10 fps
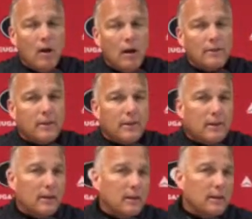Oh, I
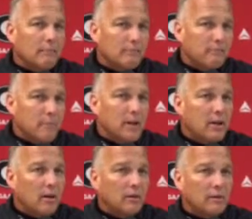think he
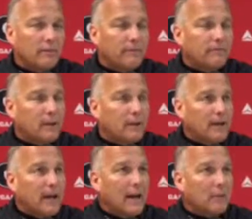called a
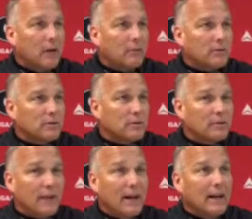game that was
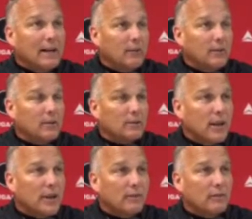just fine. We just
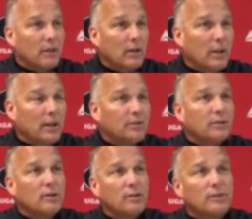got to
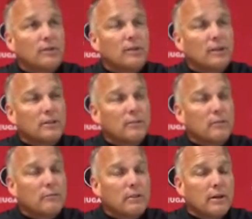execute a few things a
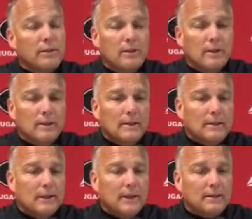little bit better
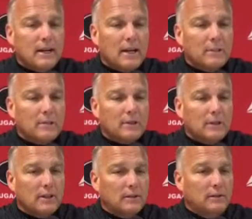at times.
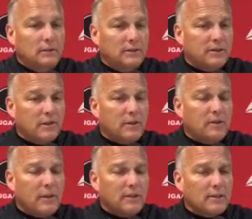And some
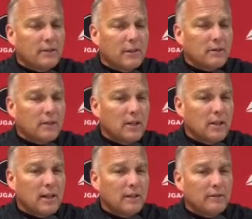of the things, if there was any
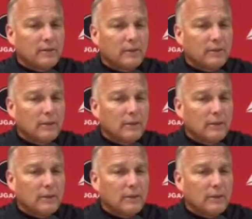kind of